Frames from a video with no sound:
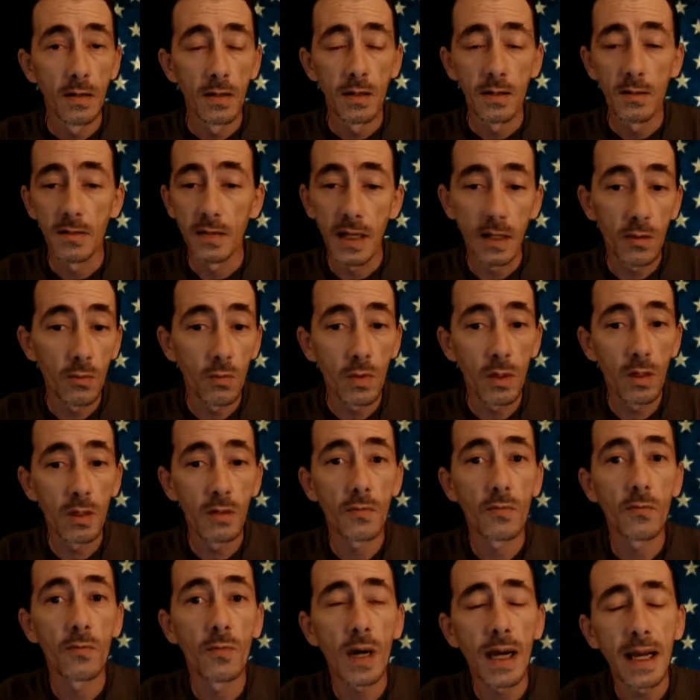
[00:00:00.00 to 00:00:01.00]
They weren't
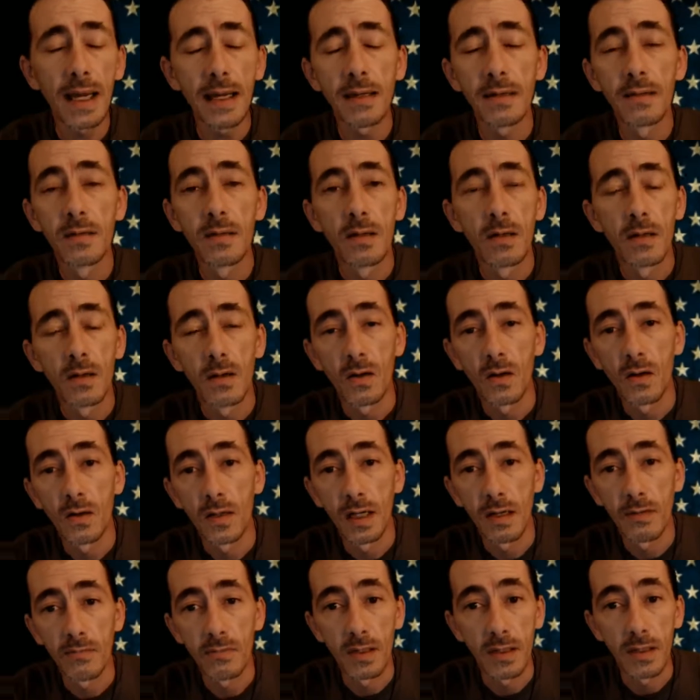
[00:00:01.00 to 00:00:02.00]
right on
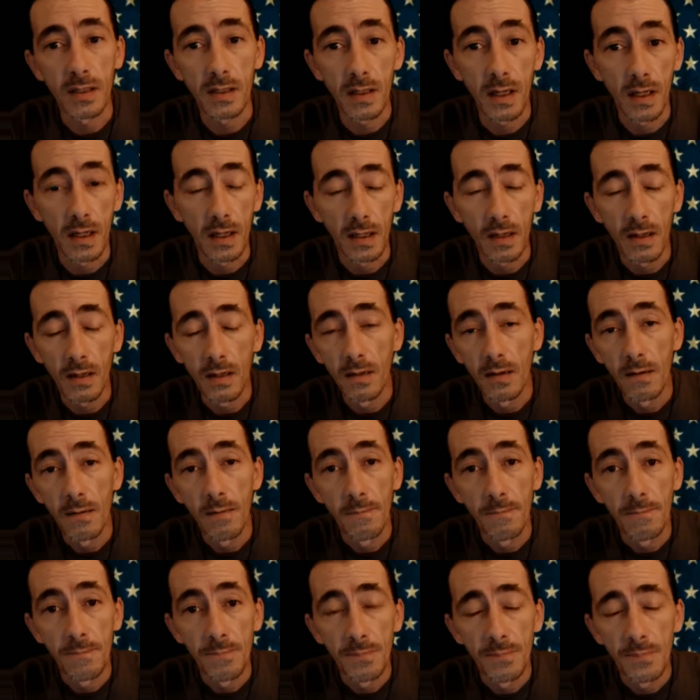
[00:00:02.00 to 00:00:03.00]
everything.
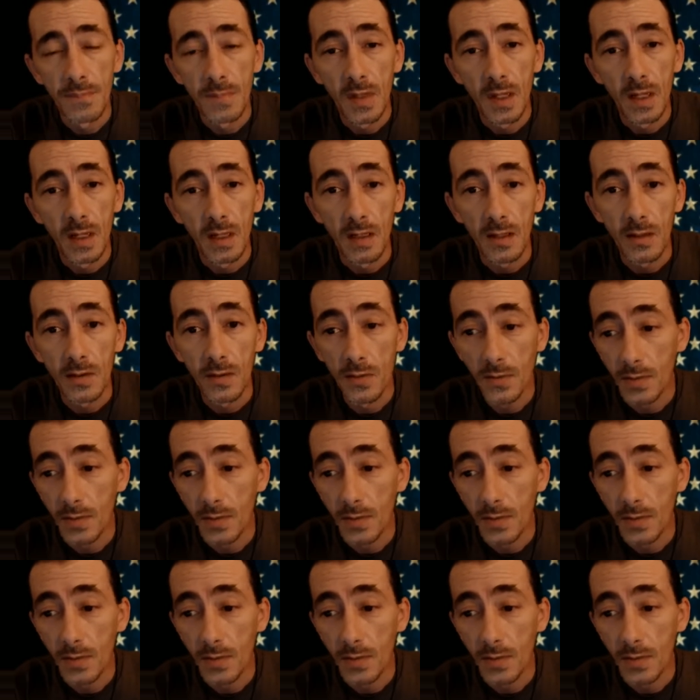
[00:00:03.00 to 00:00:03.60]
They